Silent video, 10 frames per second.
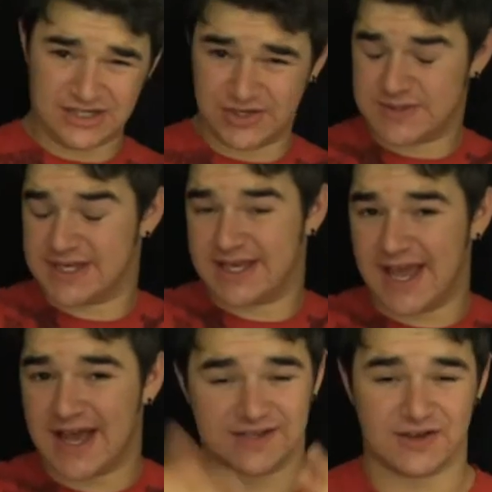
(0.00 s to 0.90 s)
She was like,
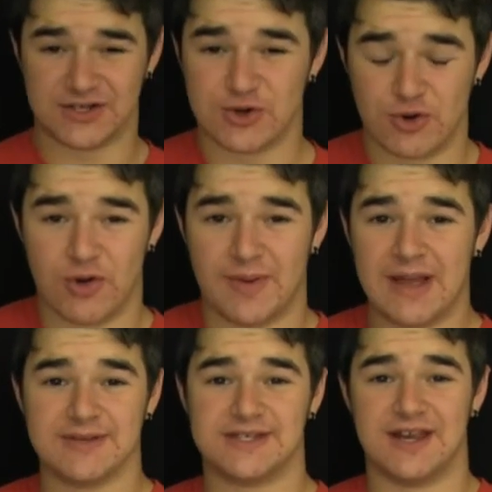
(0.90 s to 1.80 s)
yeah, as long as you go into a
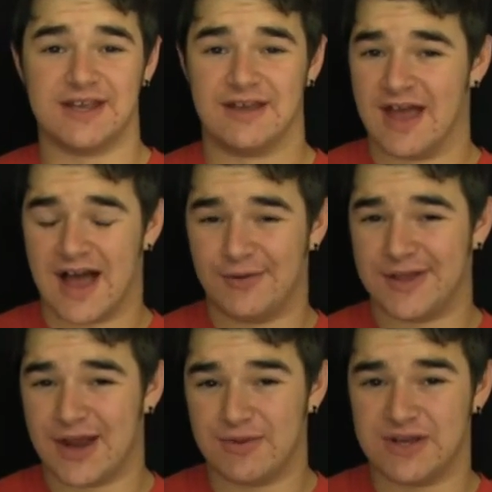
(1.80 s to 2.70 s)
Bible study, I
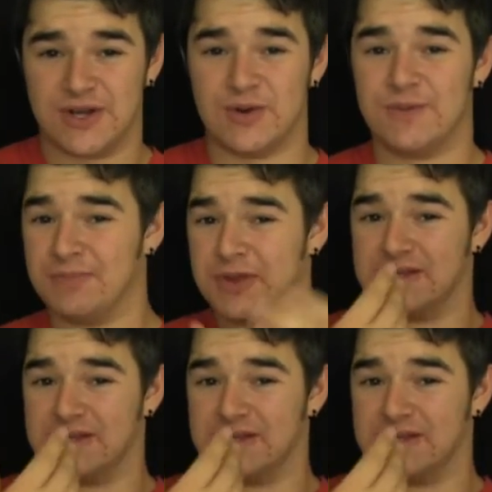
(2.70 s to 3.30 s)
don't care what you do.